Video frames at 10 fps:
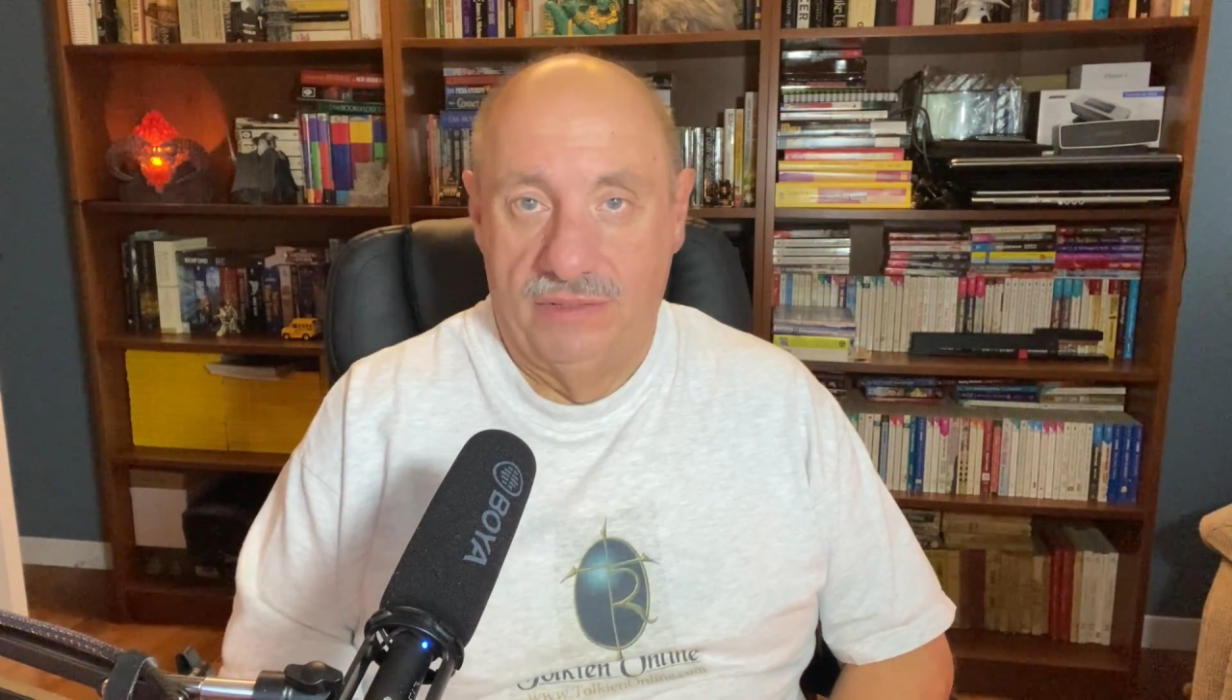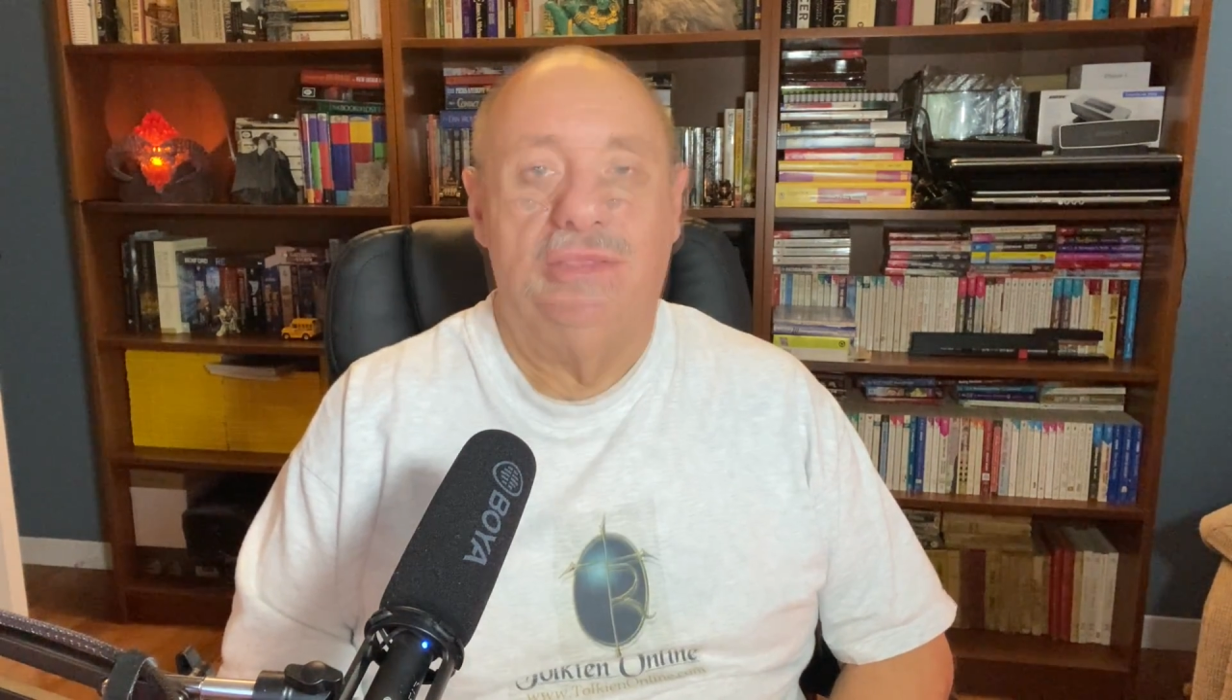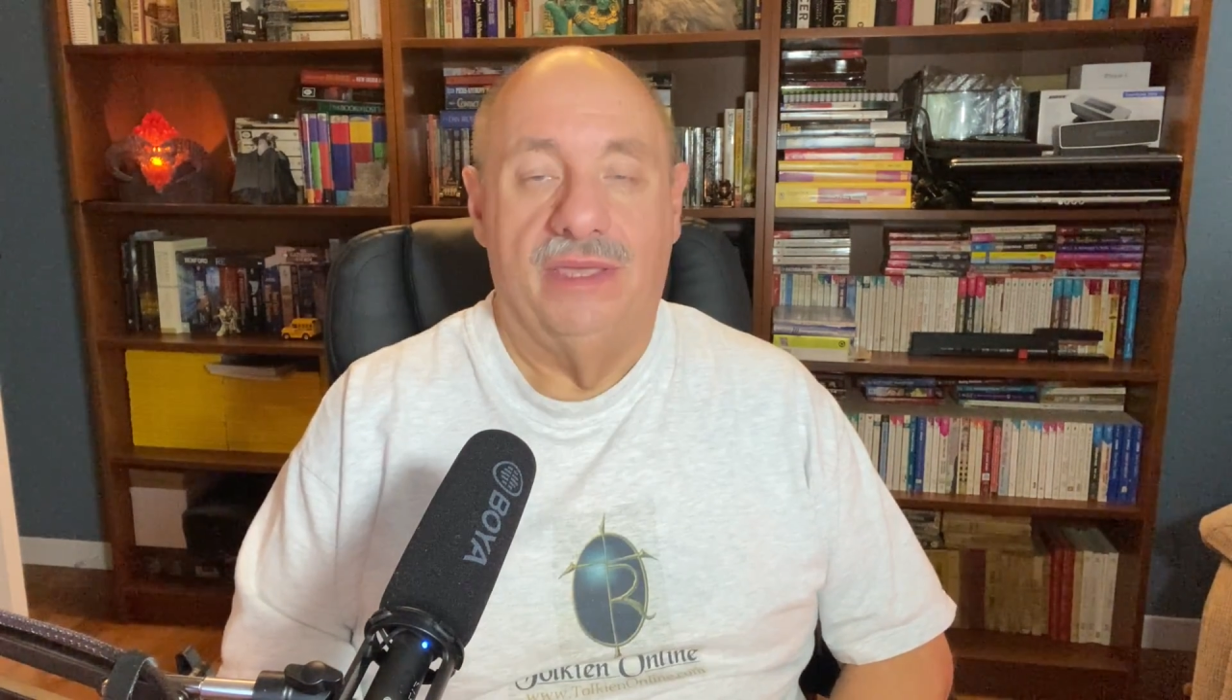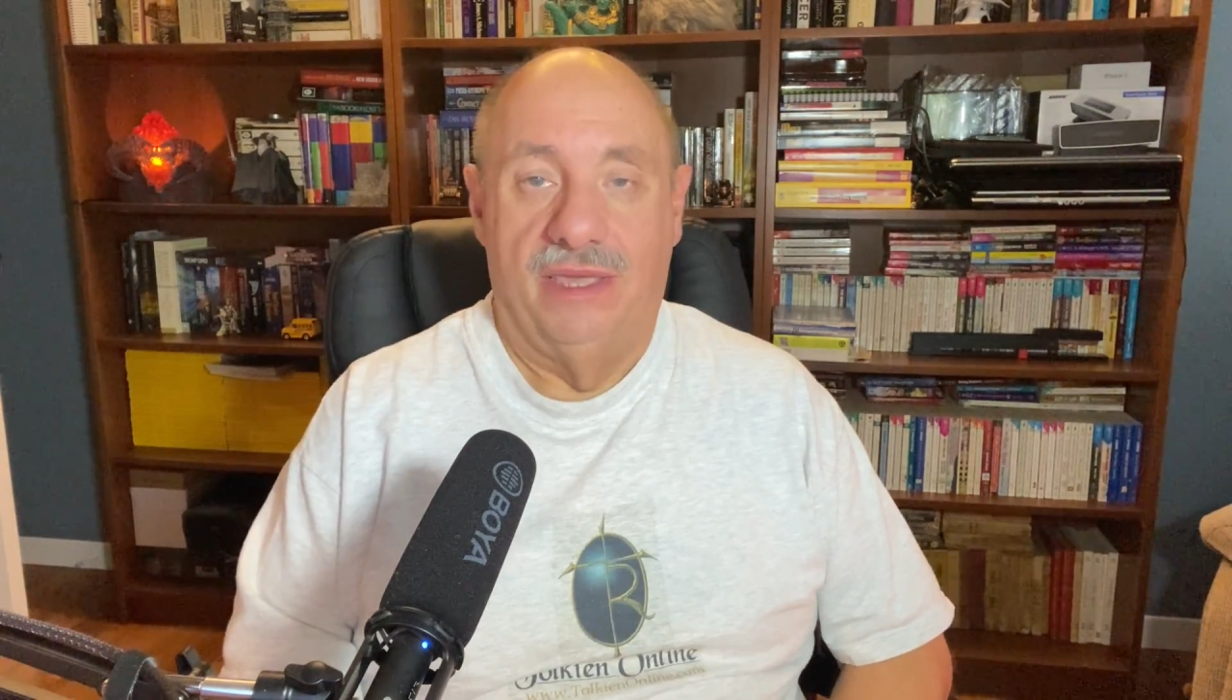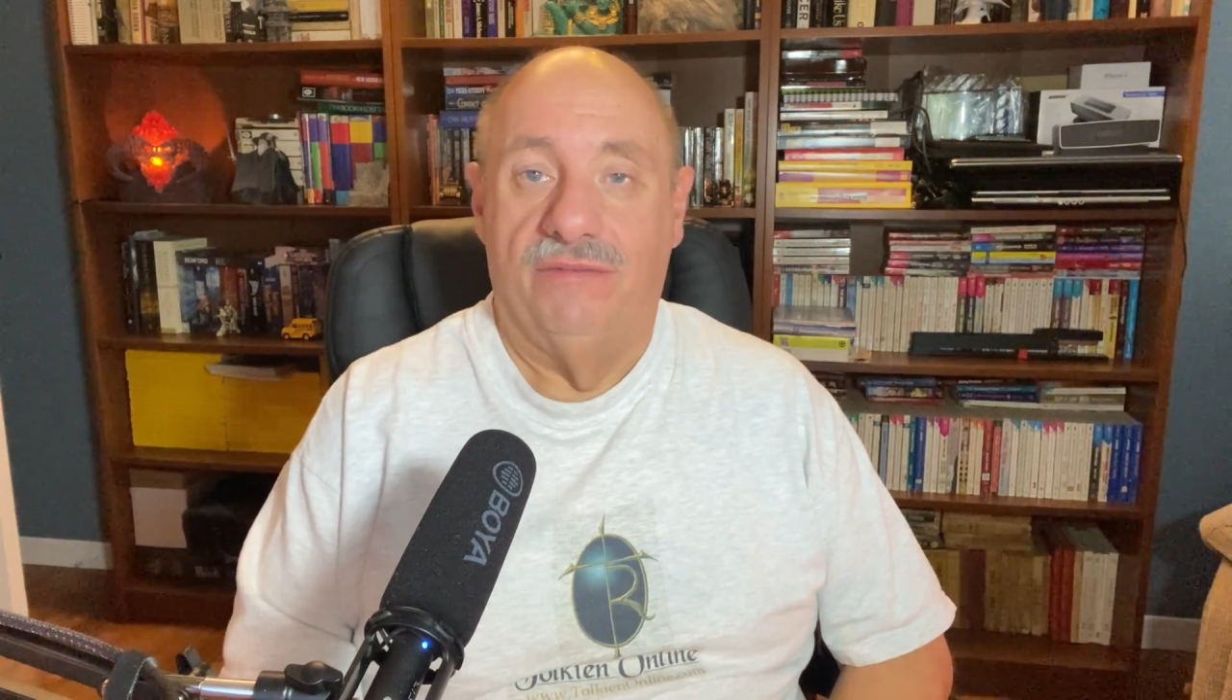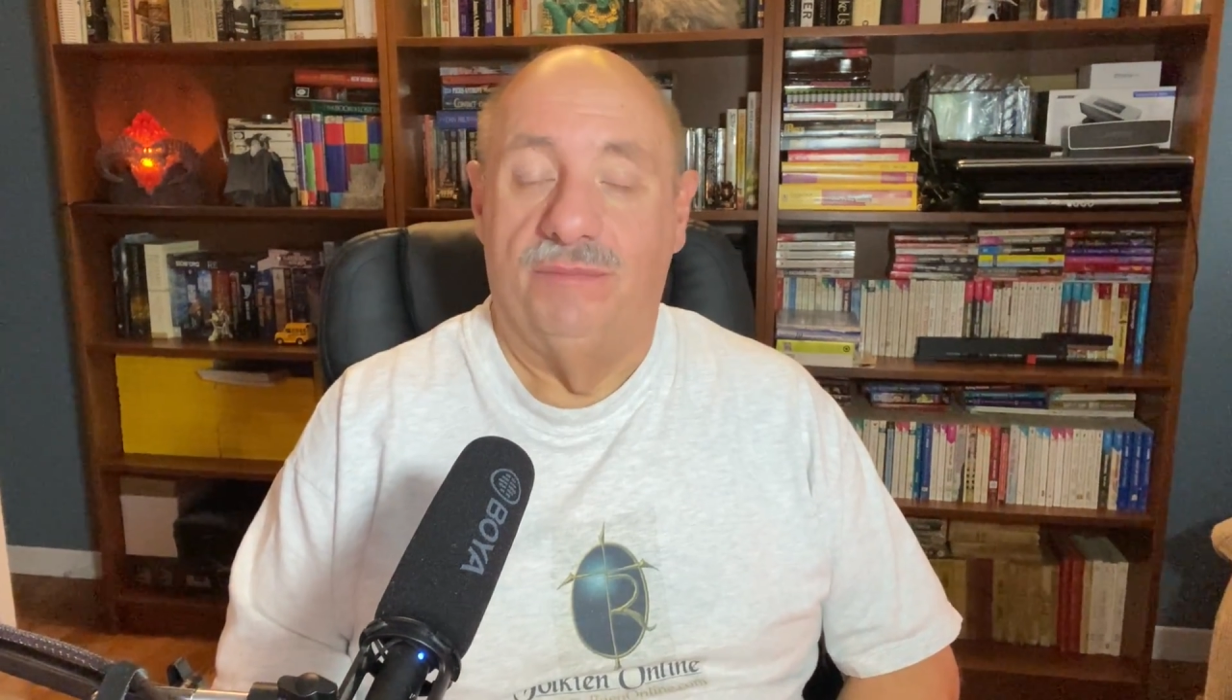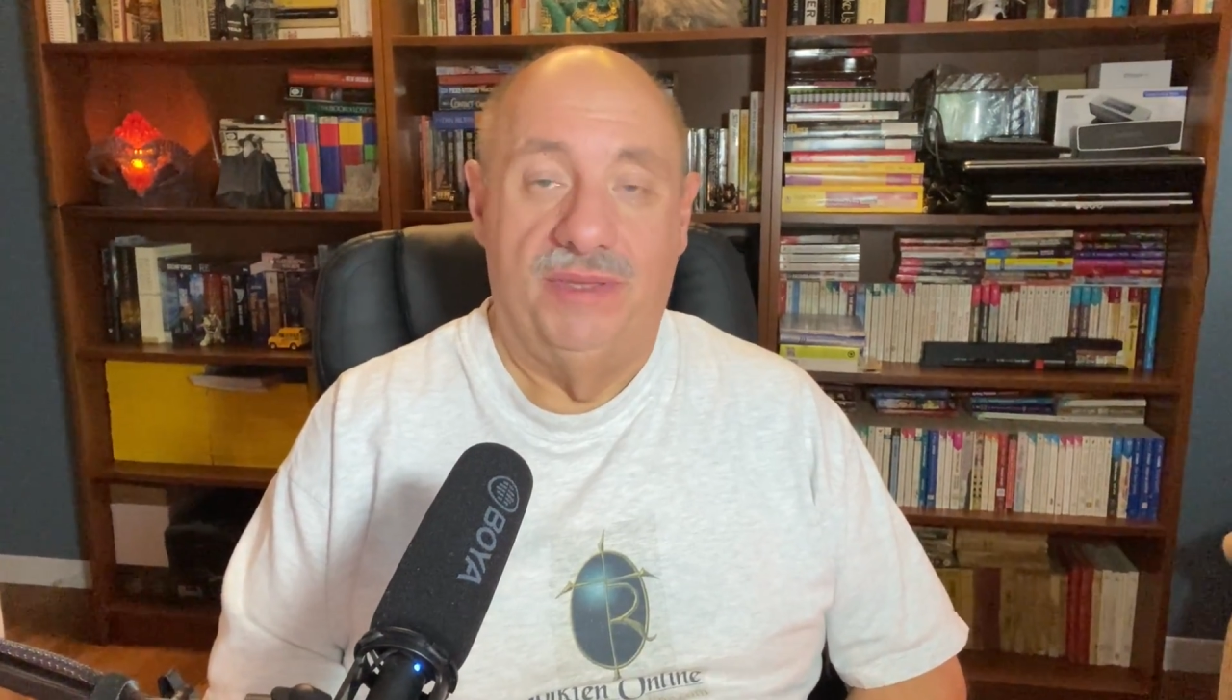the gift